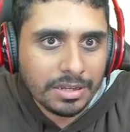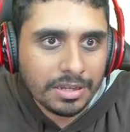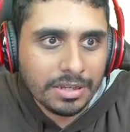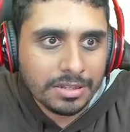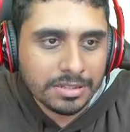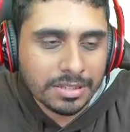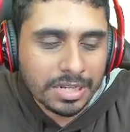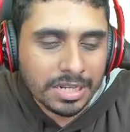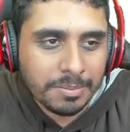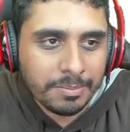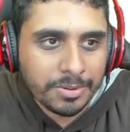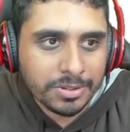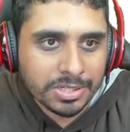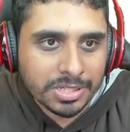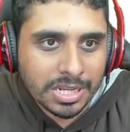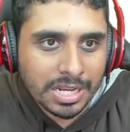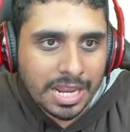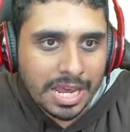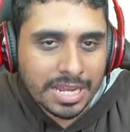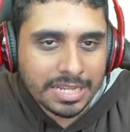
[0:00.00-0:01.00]
So that
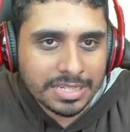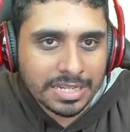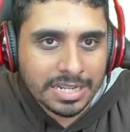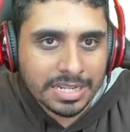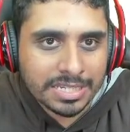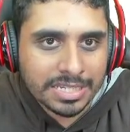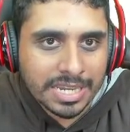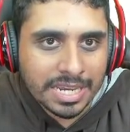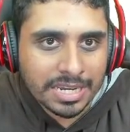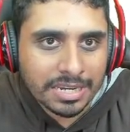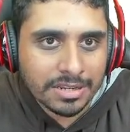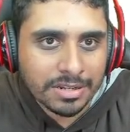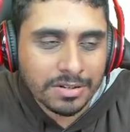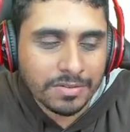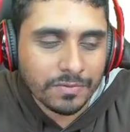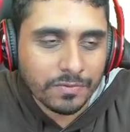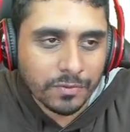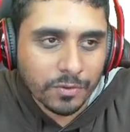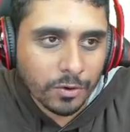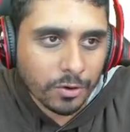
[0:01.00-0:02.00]
puts the Lions in
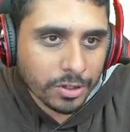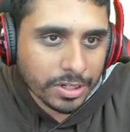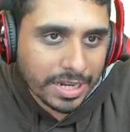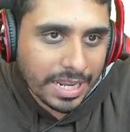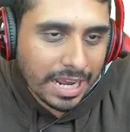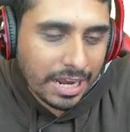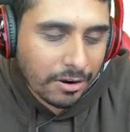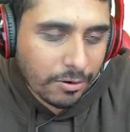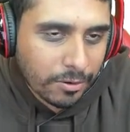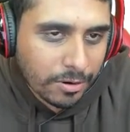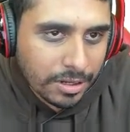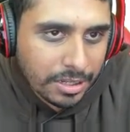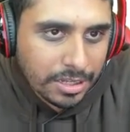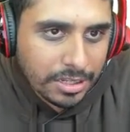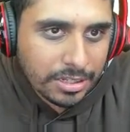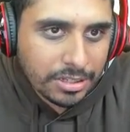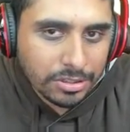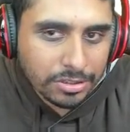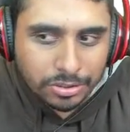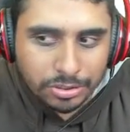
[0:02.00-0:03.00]
second for now.
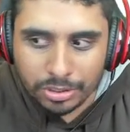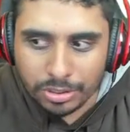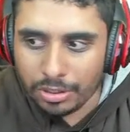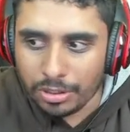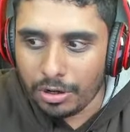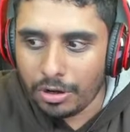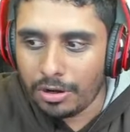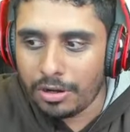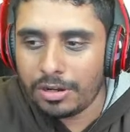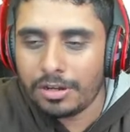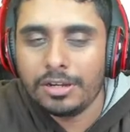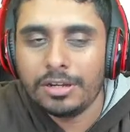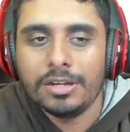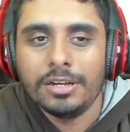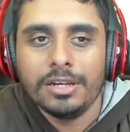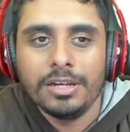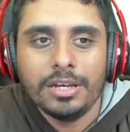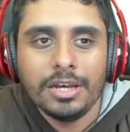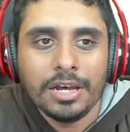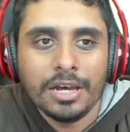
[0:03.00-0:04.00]
Geelong
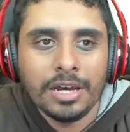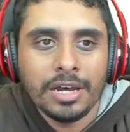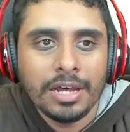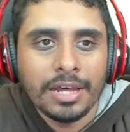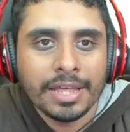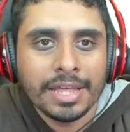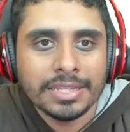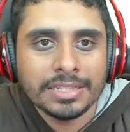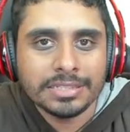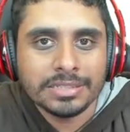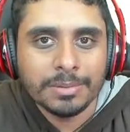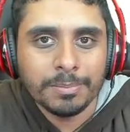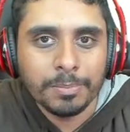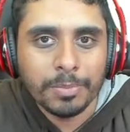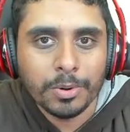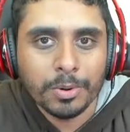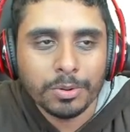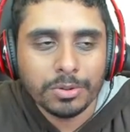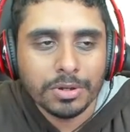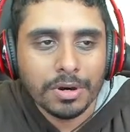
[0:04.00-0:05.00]
against the
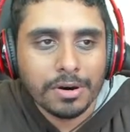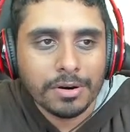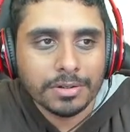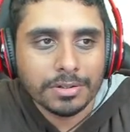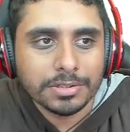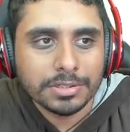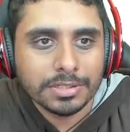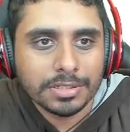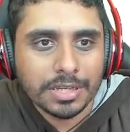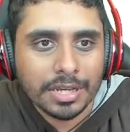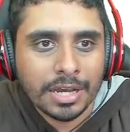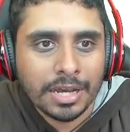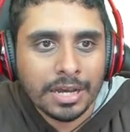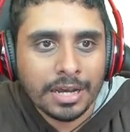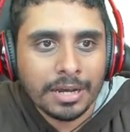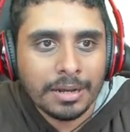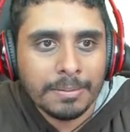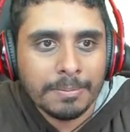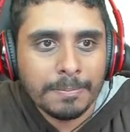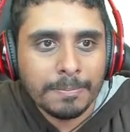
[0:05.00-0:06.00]
Bulldogs.
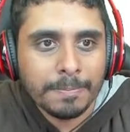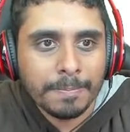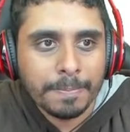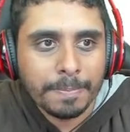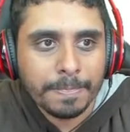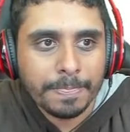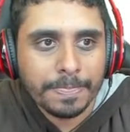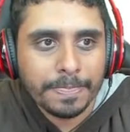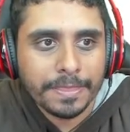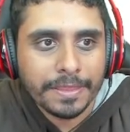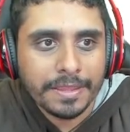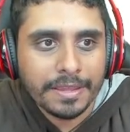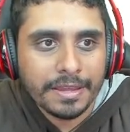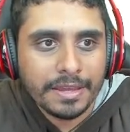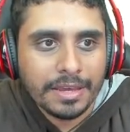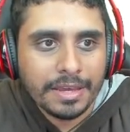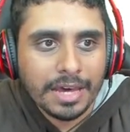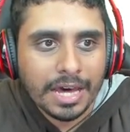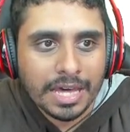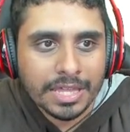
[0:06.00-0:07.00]
I
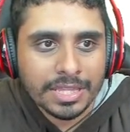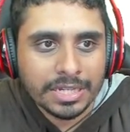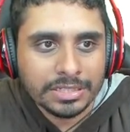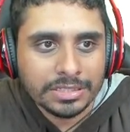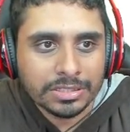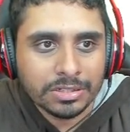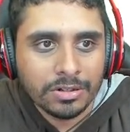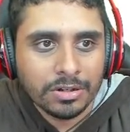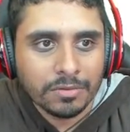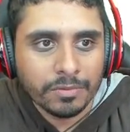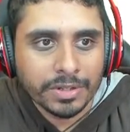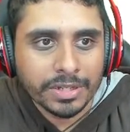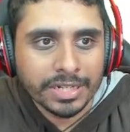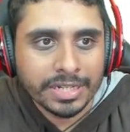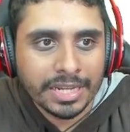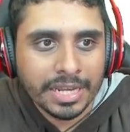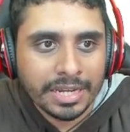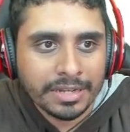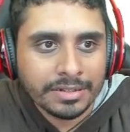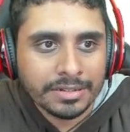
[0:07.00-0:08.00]
think Geelong
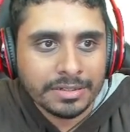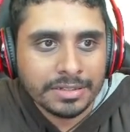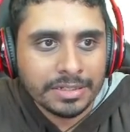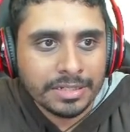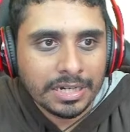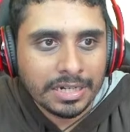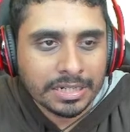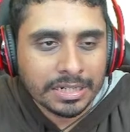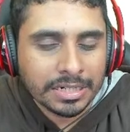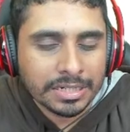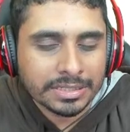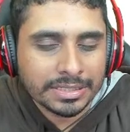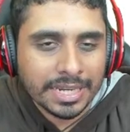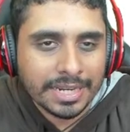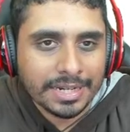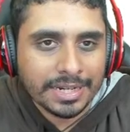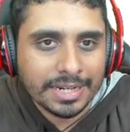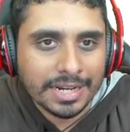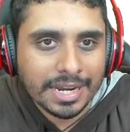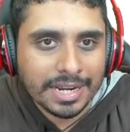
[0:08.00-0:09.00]
win that. I'm going to
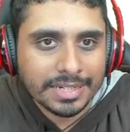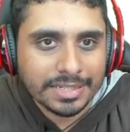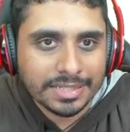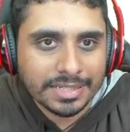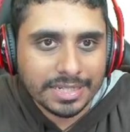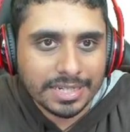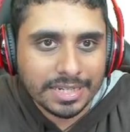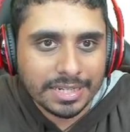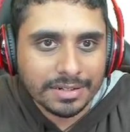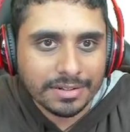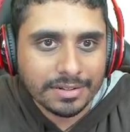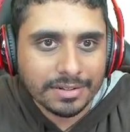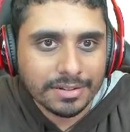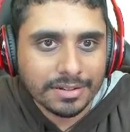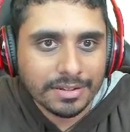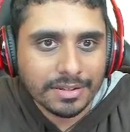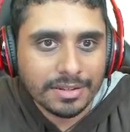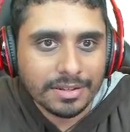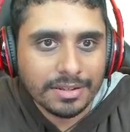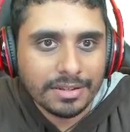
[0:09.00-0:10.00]
say 19.
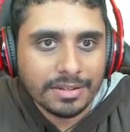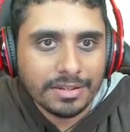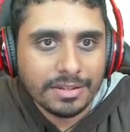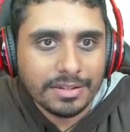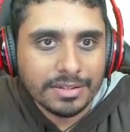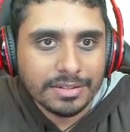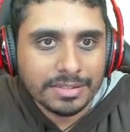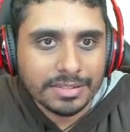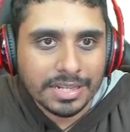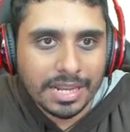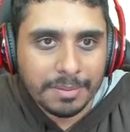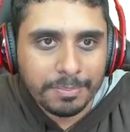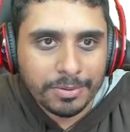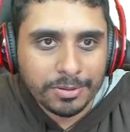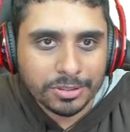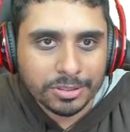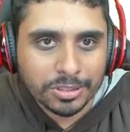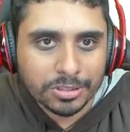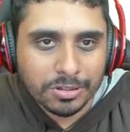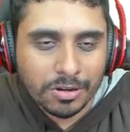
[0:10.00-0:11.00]
So that
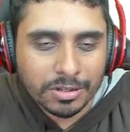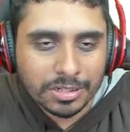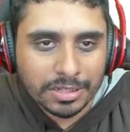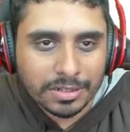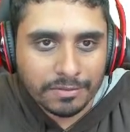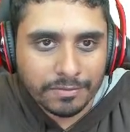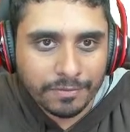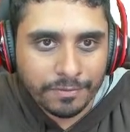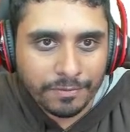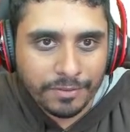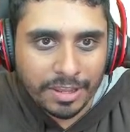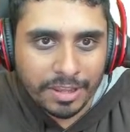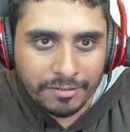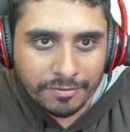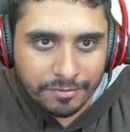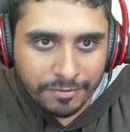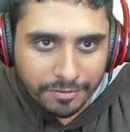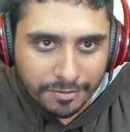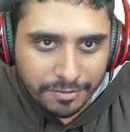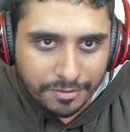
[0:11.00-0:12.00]
puts Geelong in
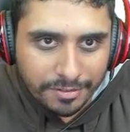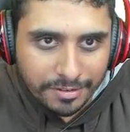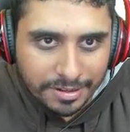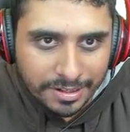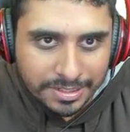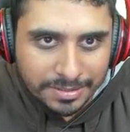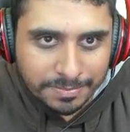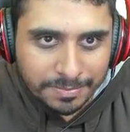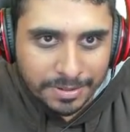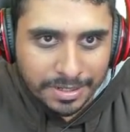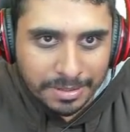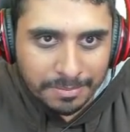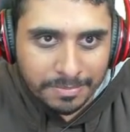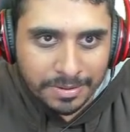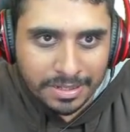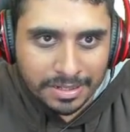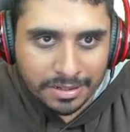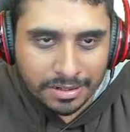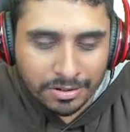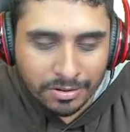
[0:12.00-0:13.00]
5th. That's pretty
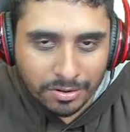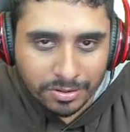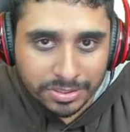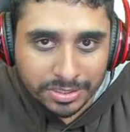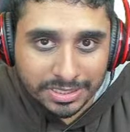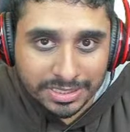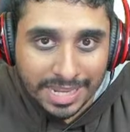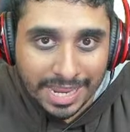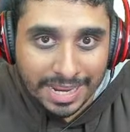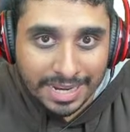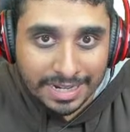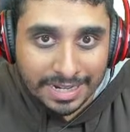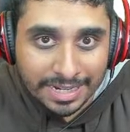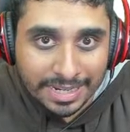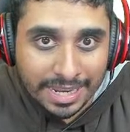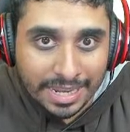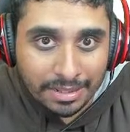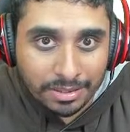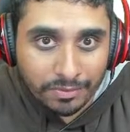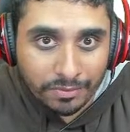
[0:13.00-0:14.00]
big. The Dogs stay in
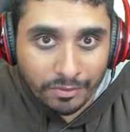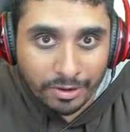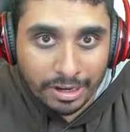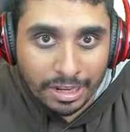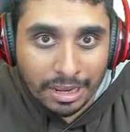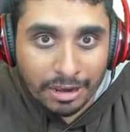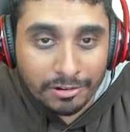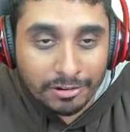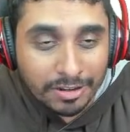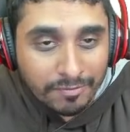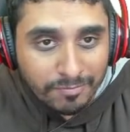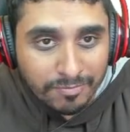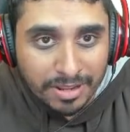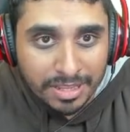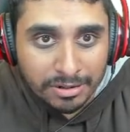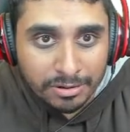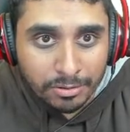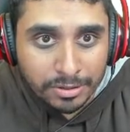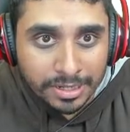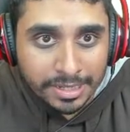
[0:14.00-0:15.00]
the 8th for now. They've
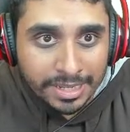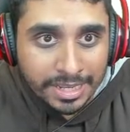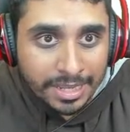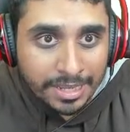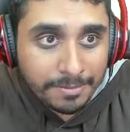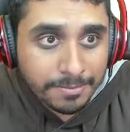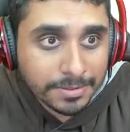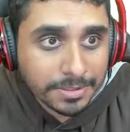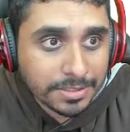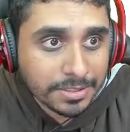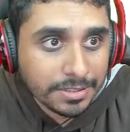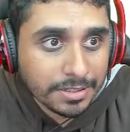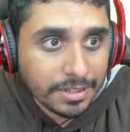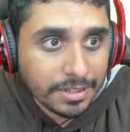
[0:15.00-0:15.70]
played all their games.